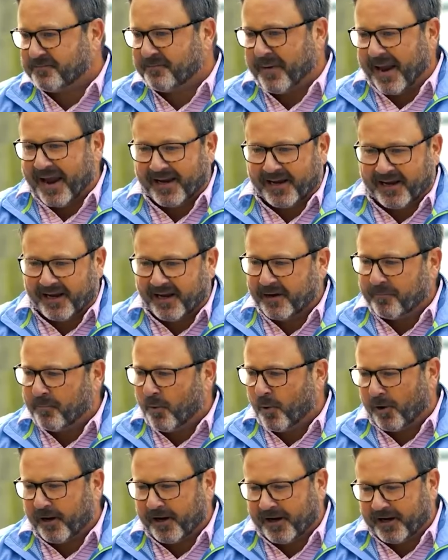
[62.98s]
banking,
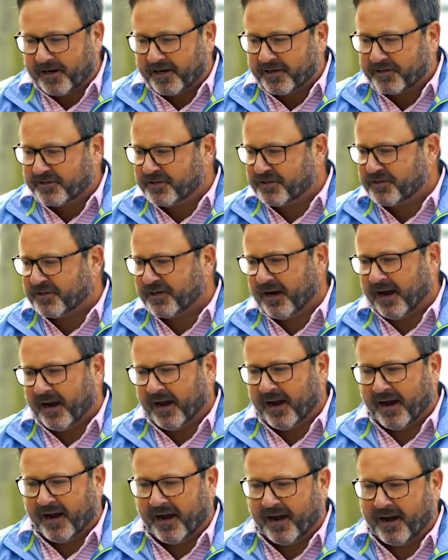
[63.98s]
mortgage,
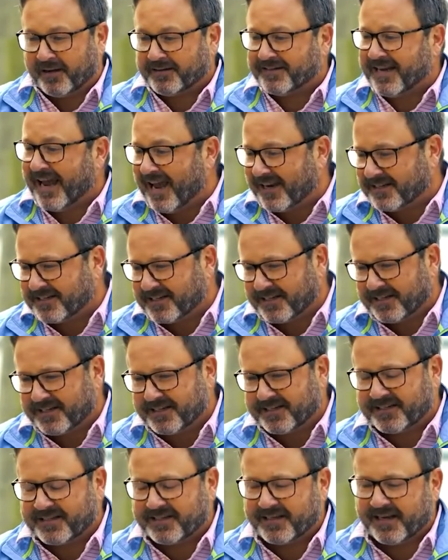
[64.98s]
uh,
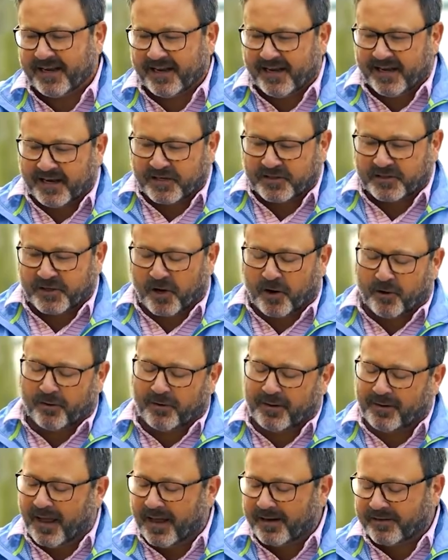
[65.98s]
taxes. So
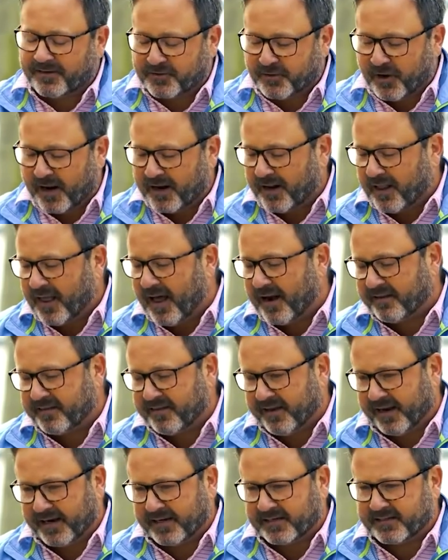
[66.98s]
a lot, tried a lot of
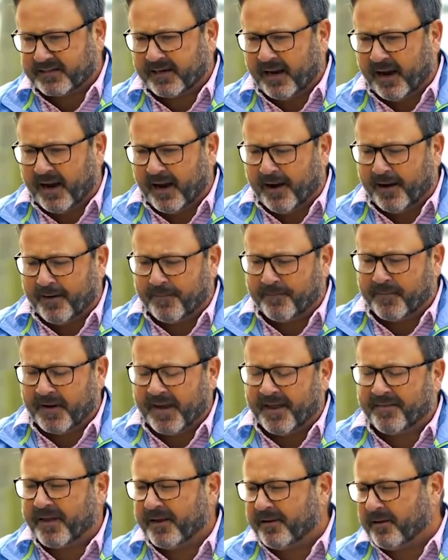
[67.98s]
things. Um,
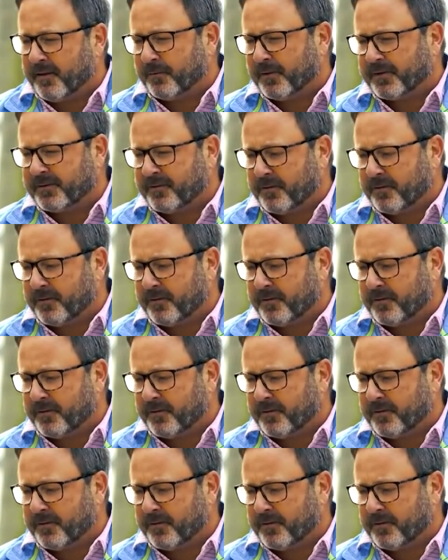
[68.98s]
and then the,